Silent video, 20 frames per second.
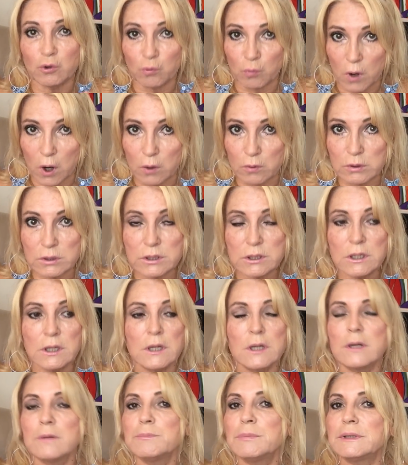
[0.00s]
gross,
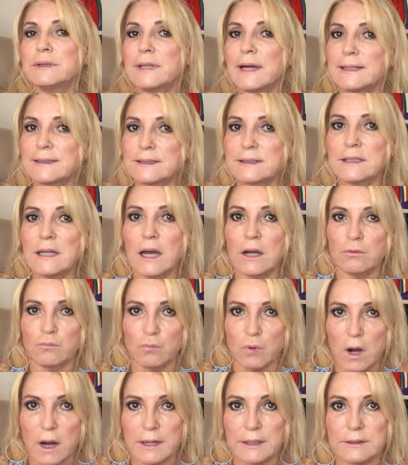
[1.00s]
but that's not
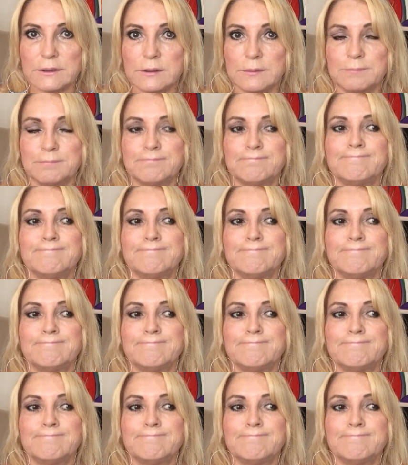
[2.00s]
right.